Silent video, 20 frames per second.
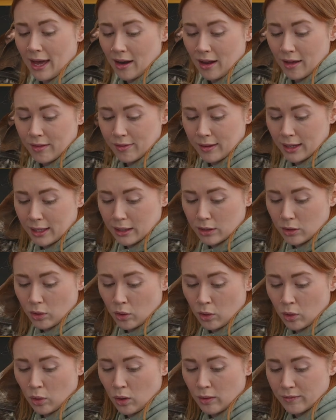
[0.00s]
And I think
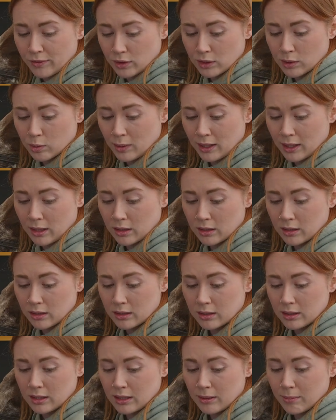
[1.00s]
all of us will
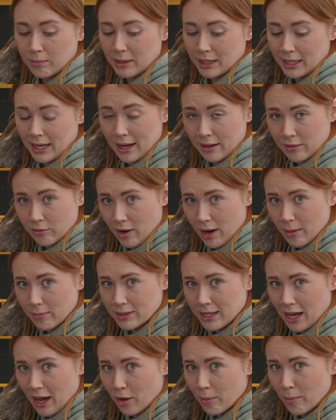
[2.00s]
be getting
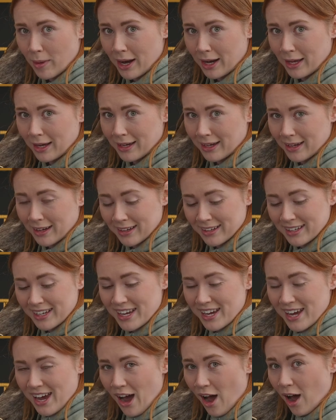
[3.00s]
reps. How many,
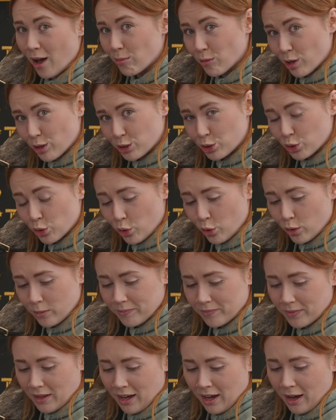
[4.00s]
I'm not sure.
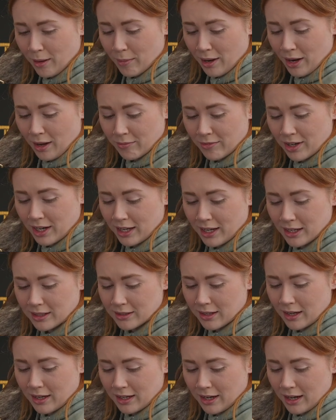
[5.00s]
And I'm really
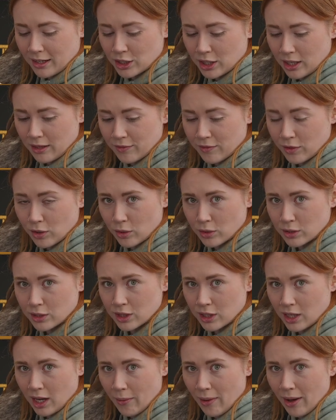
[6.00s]
excited actually for us
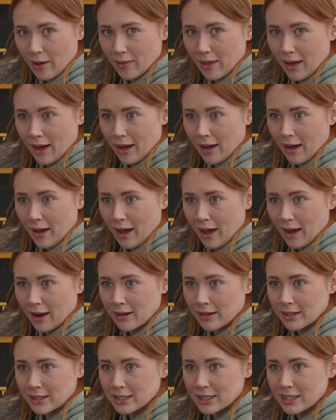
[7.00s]
to go out there
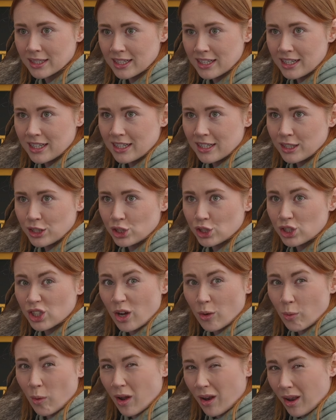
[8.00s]
and
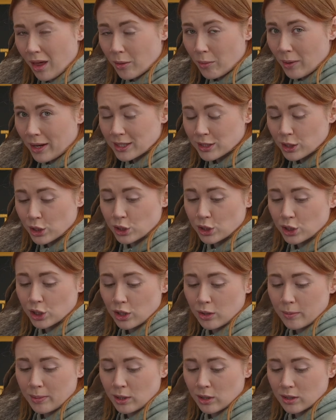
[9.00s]
show what lightweights can
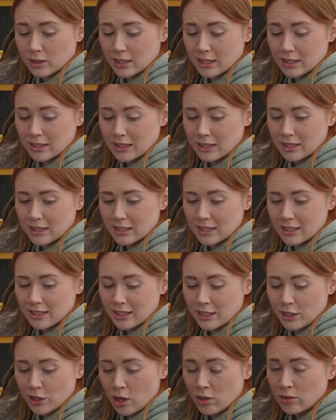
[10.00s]
do, because it's
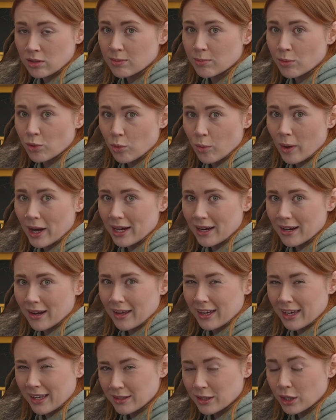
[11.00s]
no small weight,
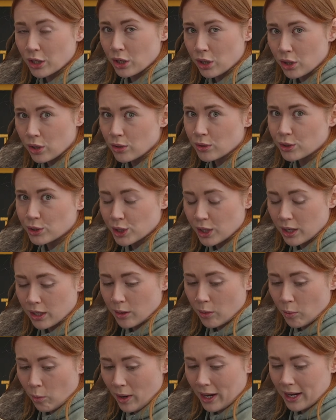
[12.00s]
like it's a huge
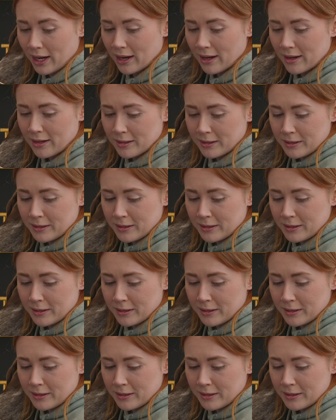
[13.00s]
weight.